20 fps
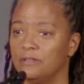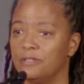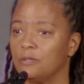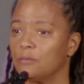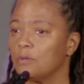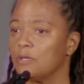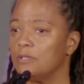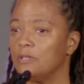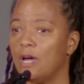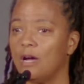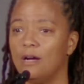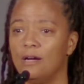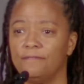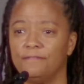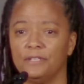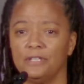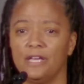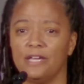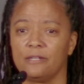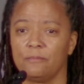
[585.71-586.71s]
There were an
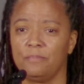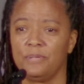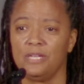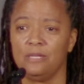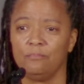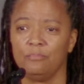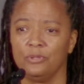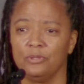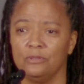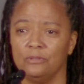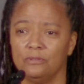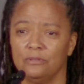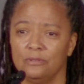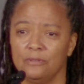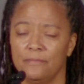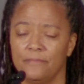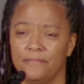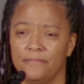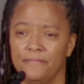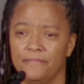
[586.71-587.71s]
awful lot of people
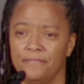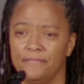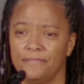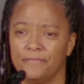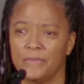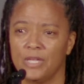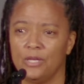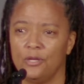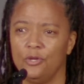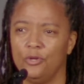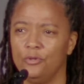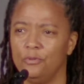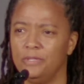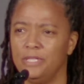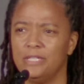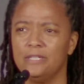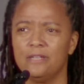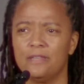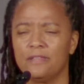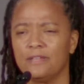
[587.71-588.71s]
who
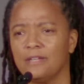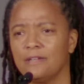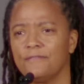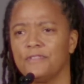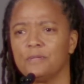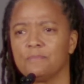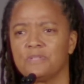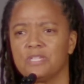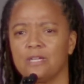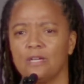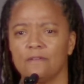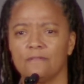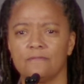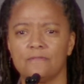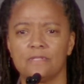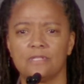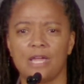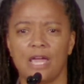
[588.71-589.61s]
didn't think of themselves